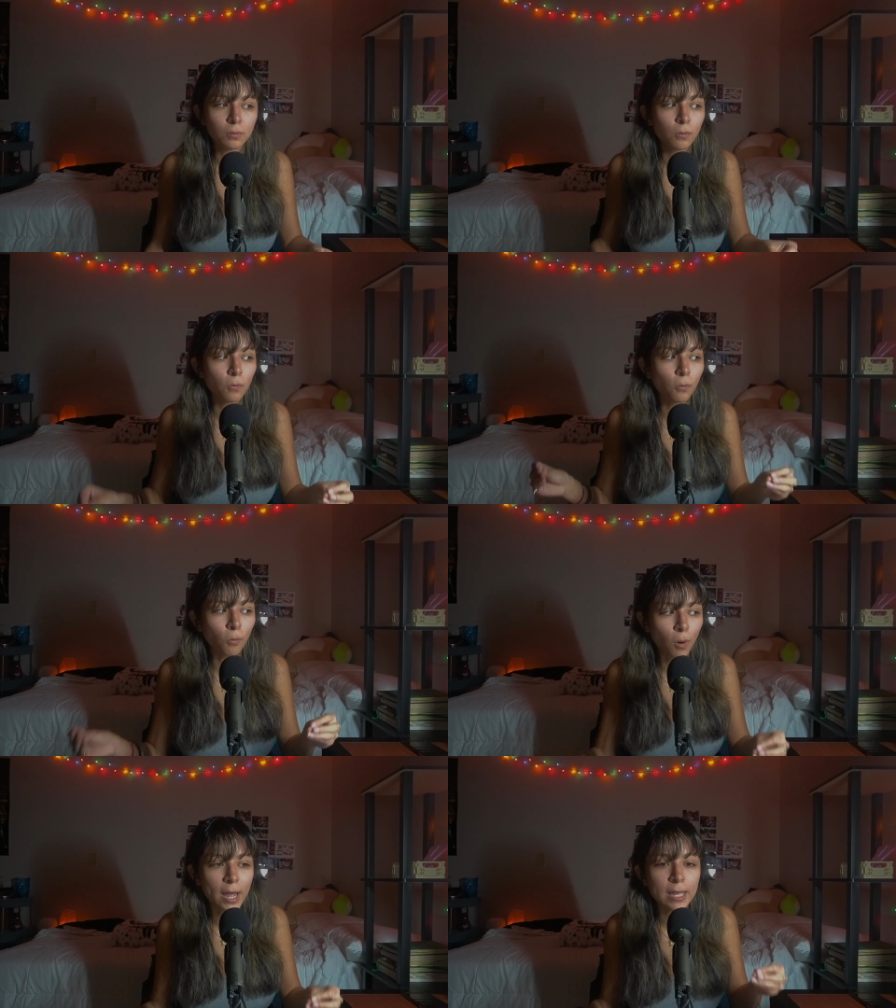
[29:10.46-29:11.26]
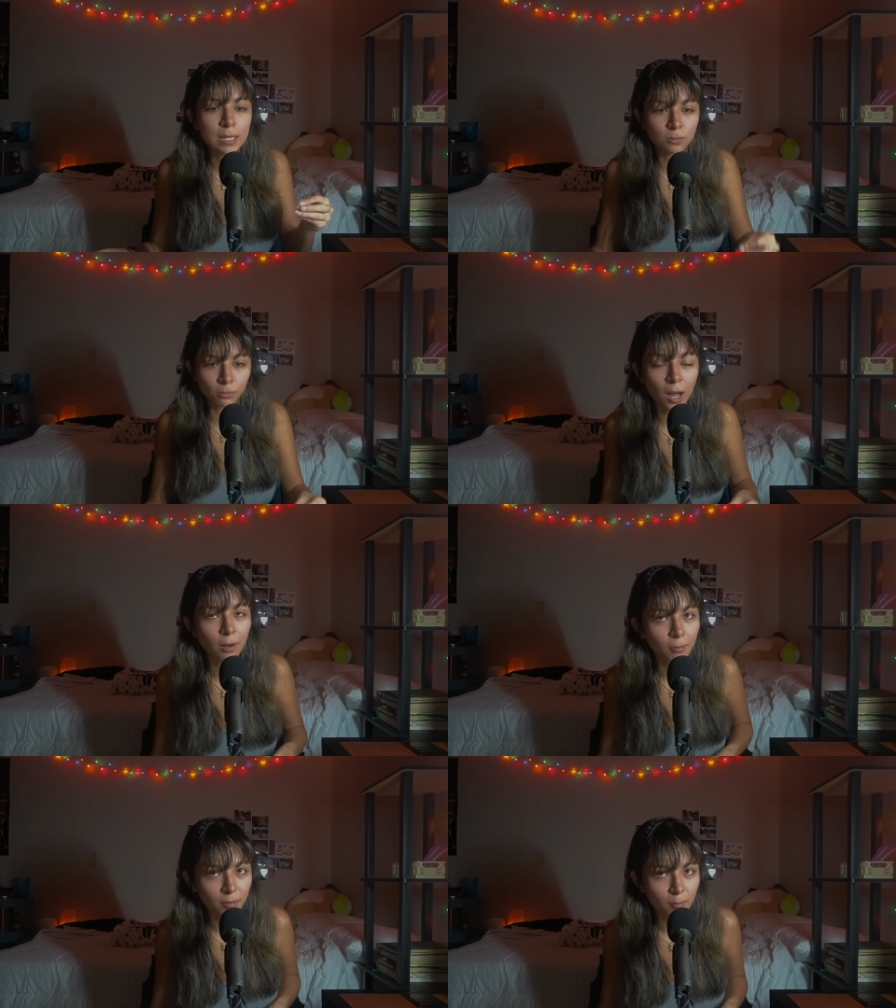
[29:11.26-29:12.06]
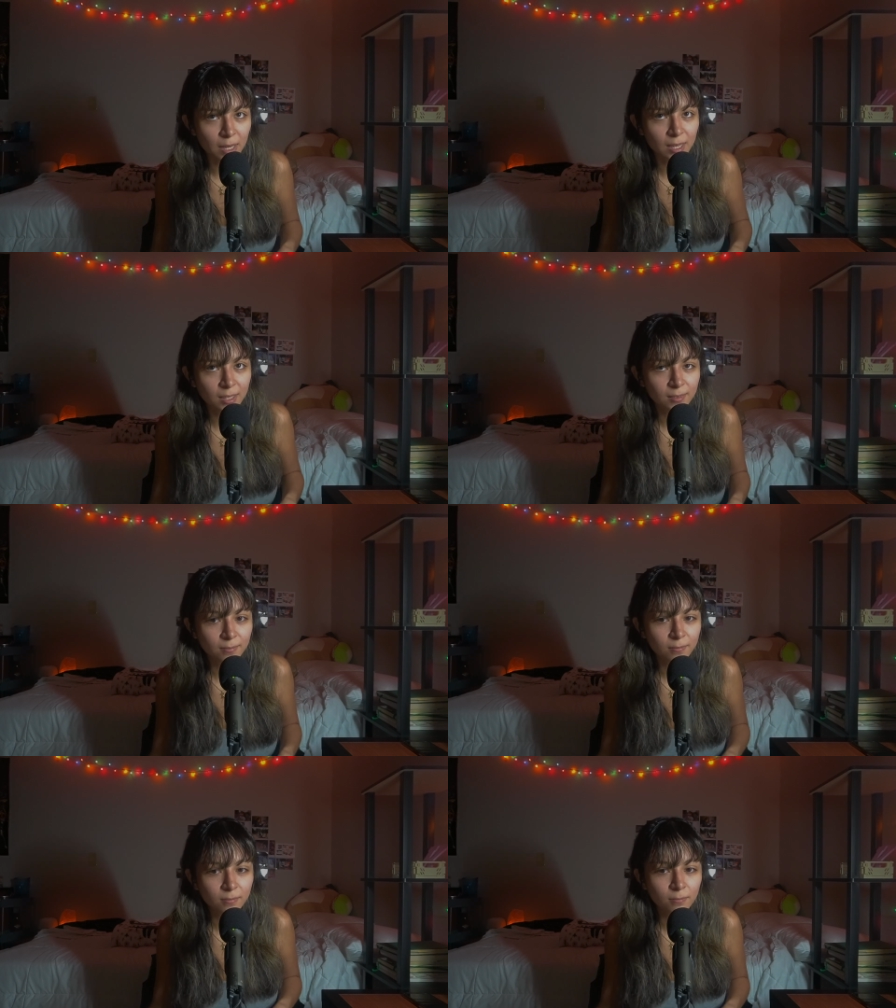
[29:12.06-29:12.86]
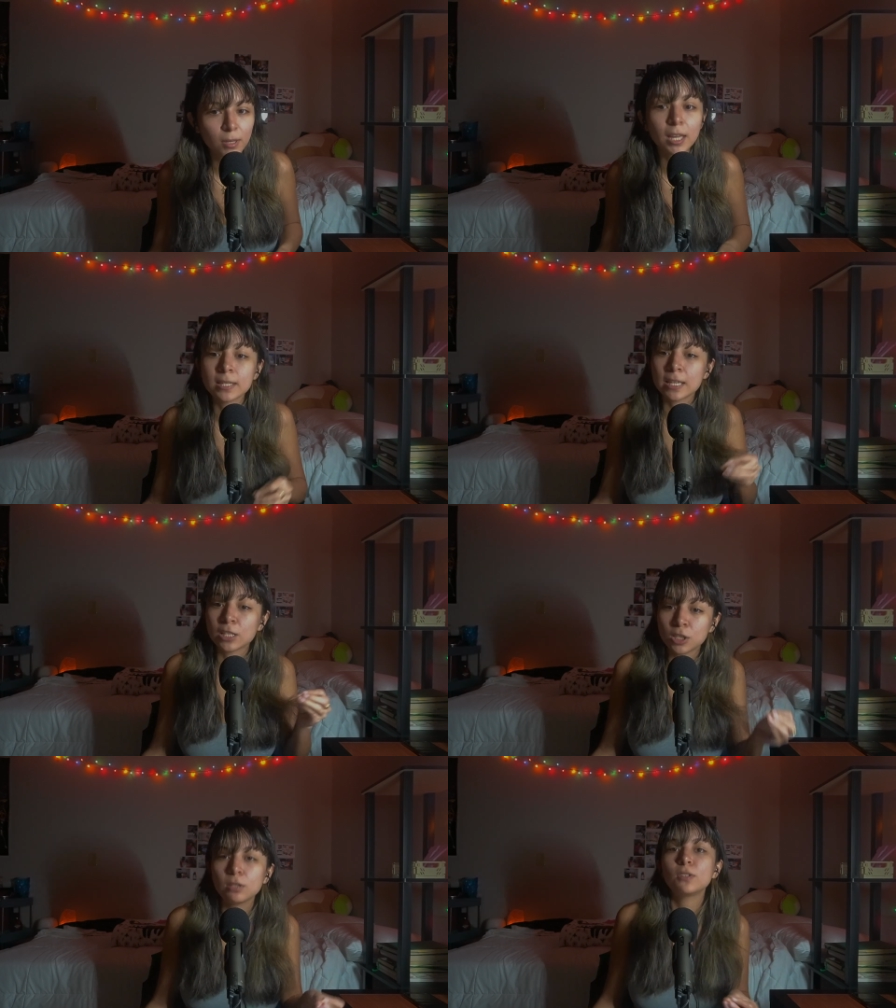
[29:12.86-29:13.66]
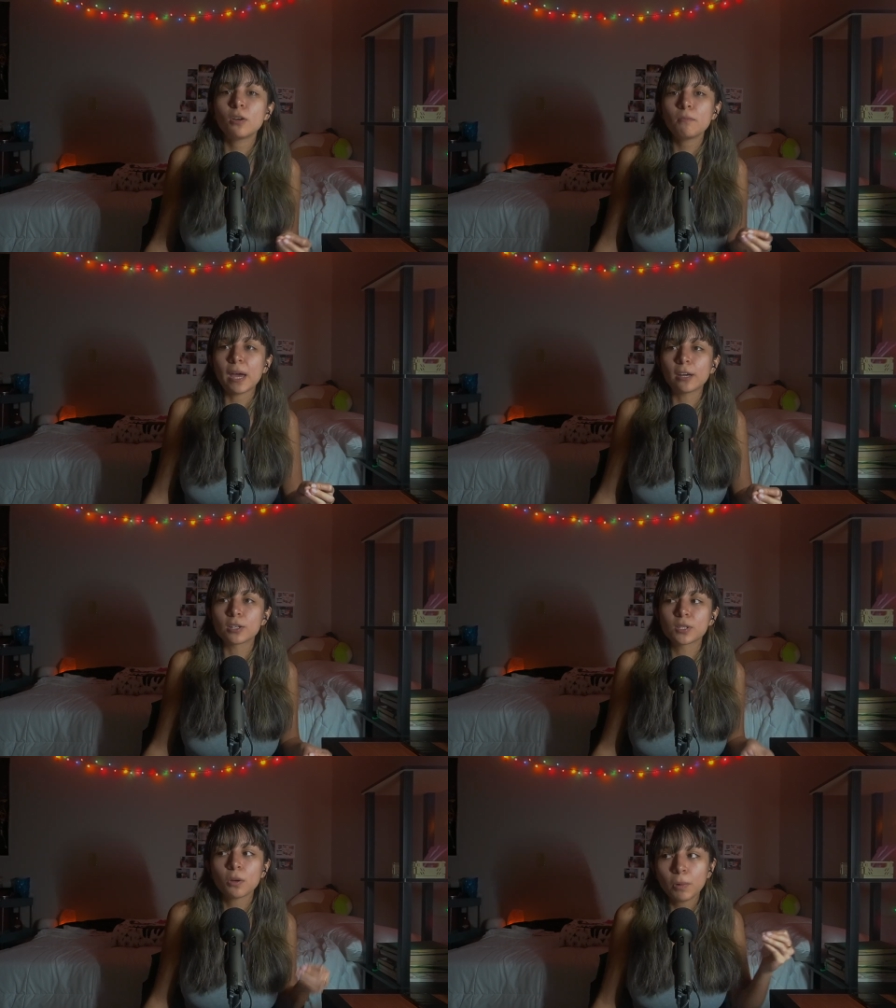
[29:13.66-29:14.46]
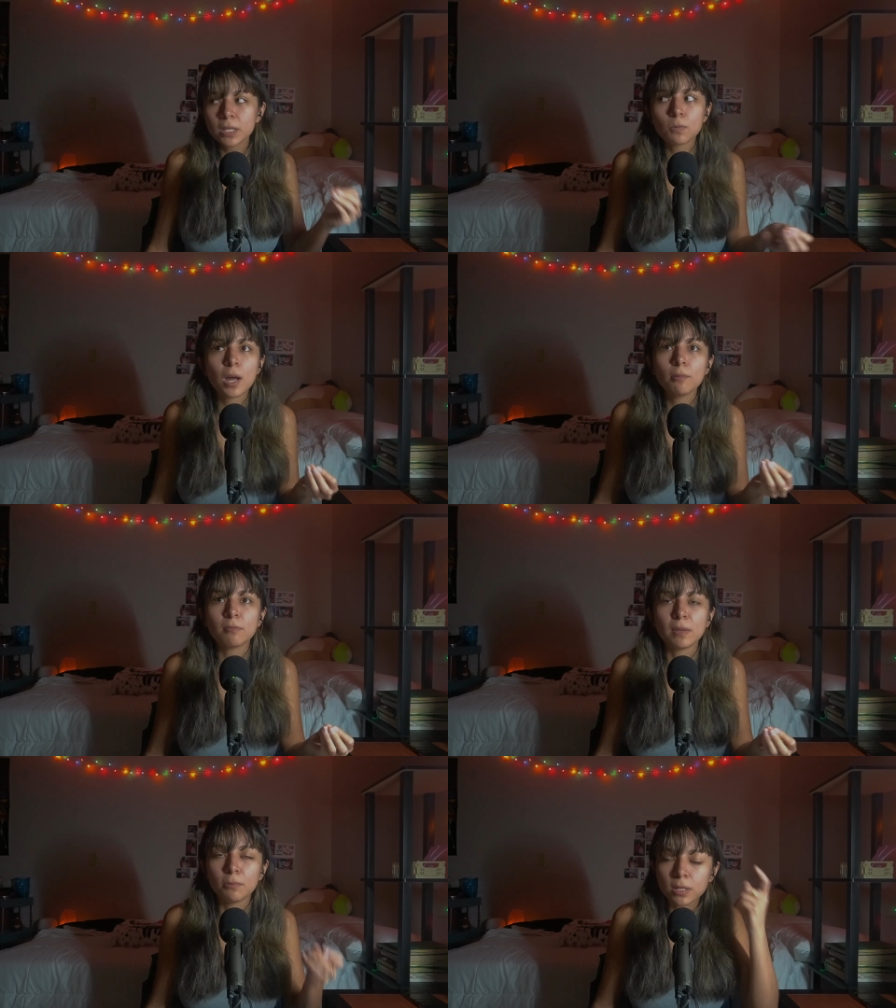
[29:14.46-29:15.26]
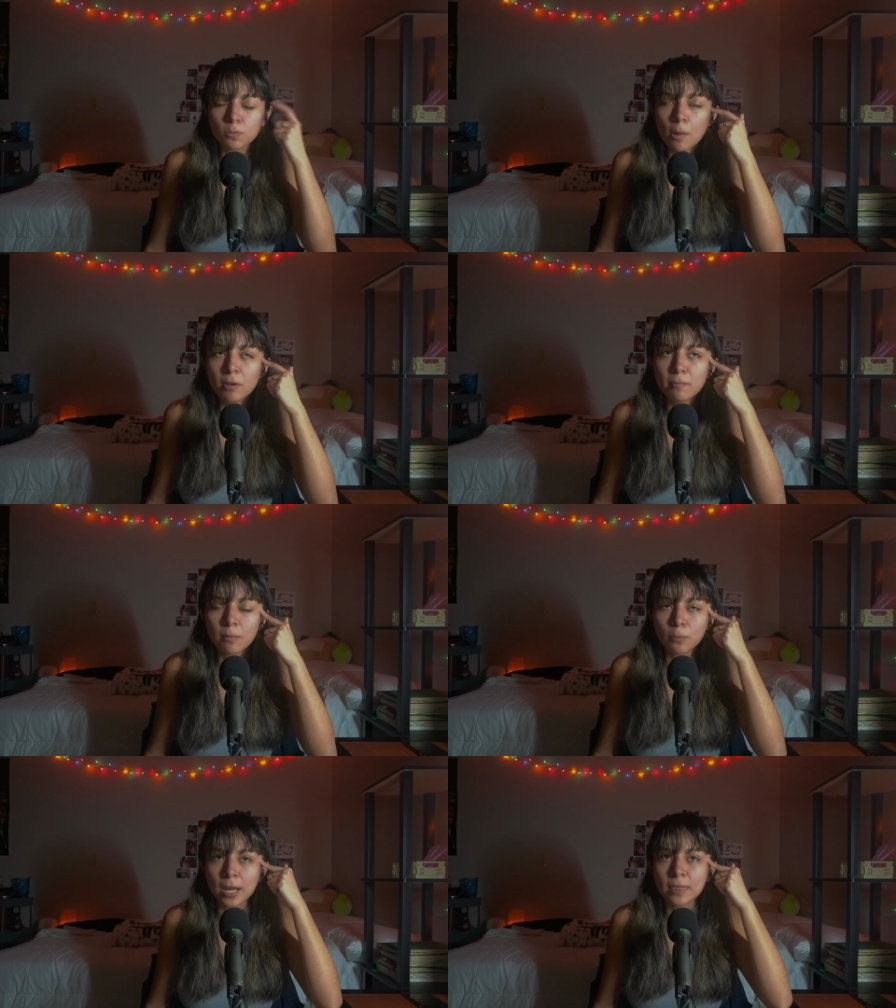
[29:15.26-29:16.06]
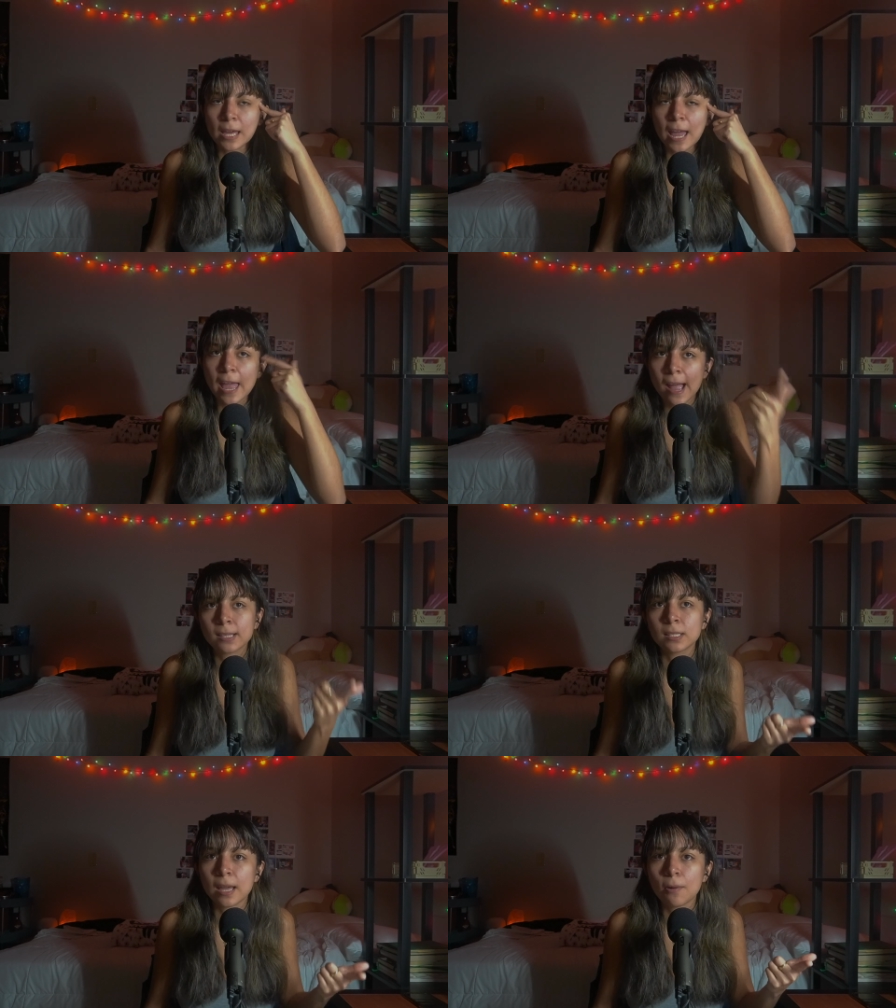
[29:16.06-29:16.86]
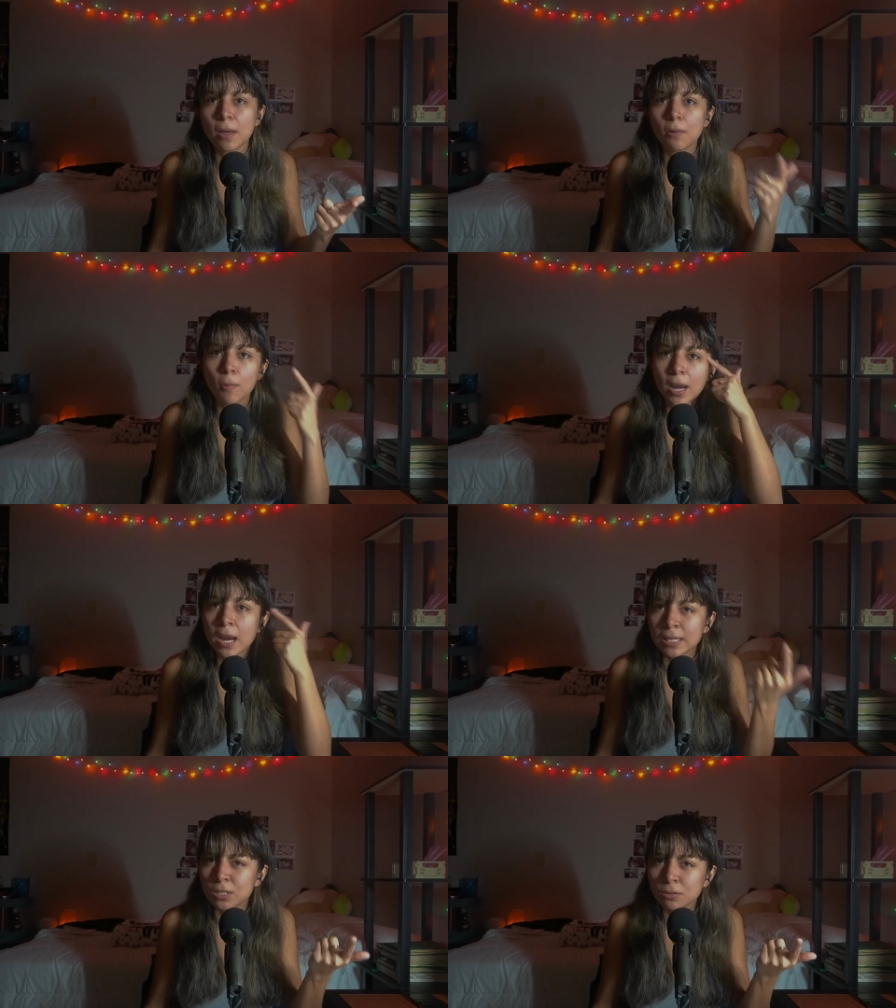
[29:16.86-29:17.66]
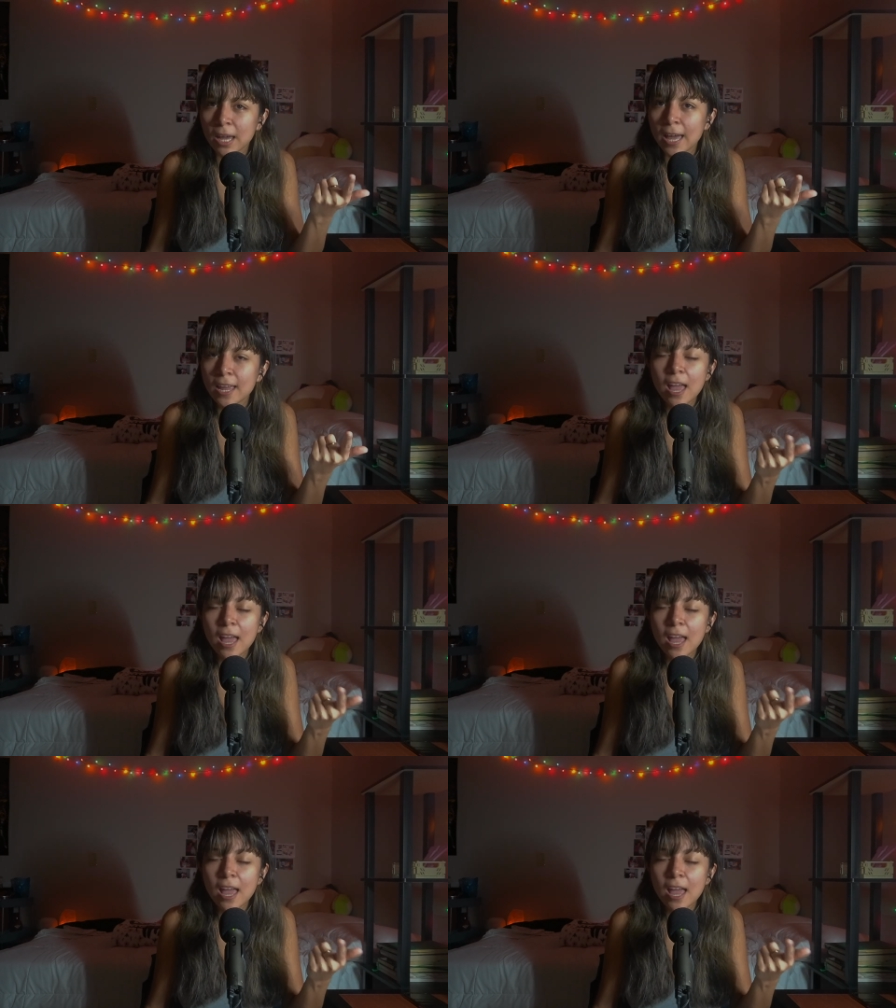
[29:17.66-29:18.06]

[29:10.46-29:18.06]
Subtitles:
what is wrong with me because I should have known better. So what's wrong with me? What's wrong with my brain that I acted that way? Why did I do that?